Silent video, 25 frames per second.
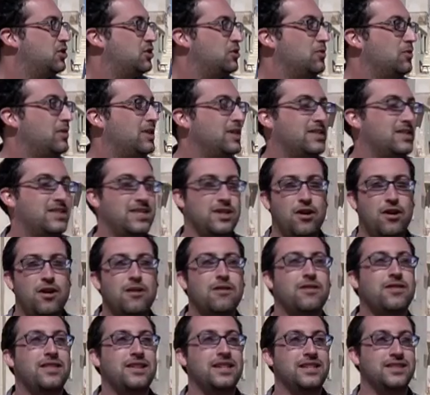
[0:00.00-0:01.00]
truth is, there
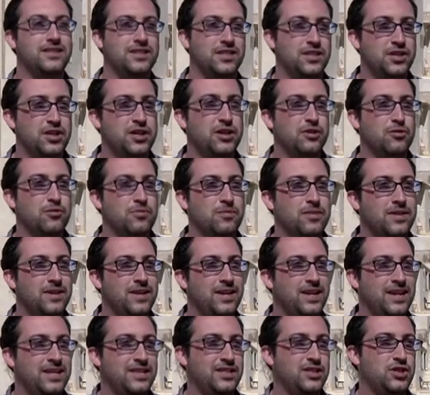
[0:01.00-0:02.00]
are things to do.
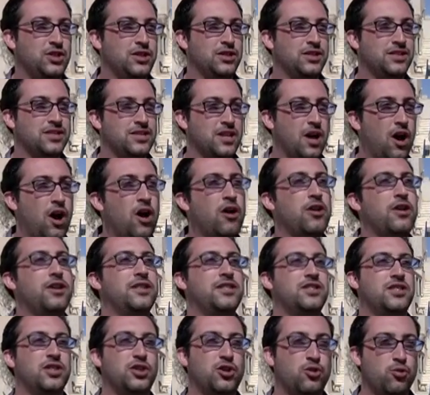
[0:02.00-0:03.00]
It's just on
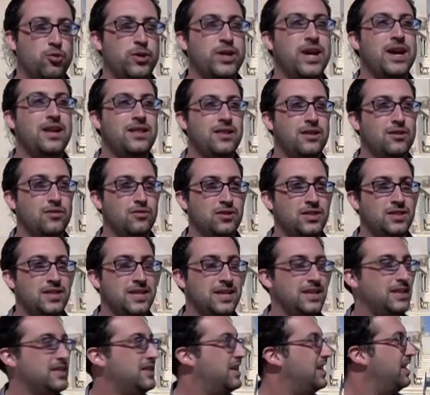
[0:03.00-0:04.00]
us to create those
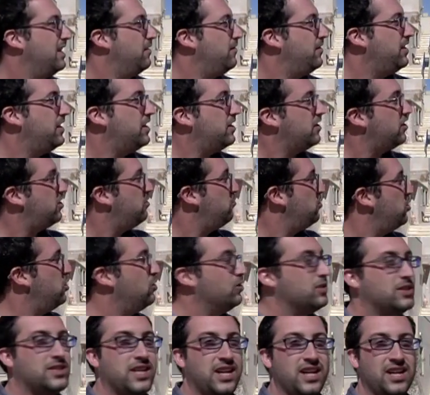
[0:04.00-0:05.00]
things. And living in a
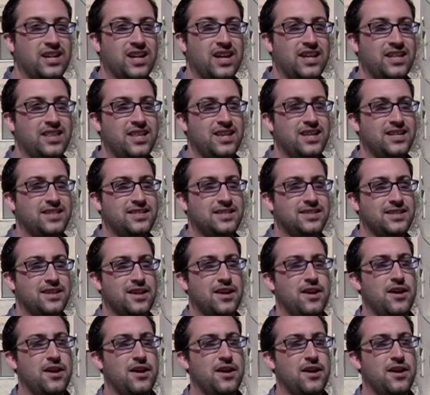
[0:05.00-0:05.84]
communal setting like this,